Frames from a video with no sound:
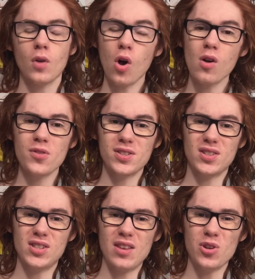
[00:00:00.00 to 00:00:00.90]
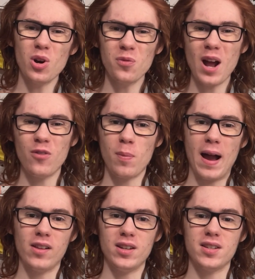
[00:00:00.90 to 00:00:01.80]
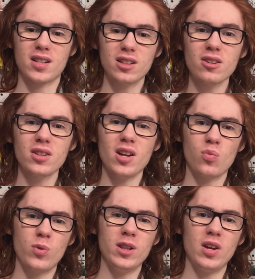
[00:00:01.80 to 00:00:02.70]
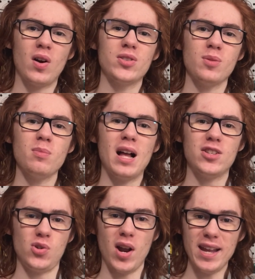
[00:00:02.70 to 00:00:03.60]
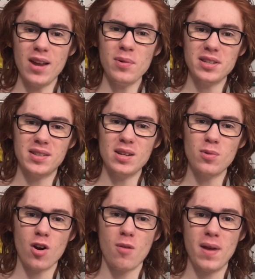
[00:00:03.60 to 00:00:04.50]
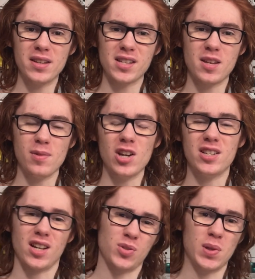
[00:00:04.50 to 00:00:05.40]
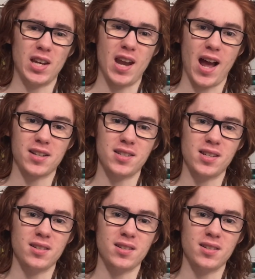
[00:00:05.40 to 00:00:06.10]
All of this to say, the Nerf Rival Pilot is clearly a really awesome blaster, and I can't wait to see what our amazing community does with it next.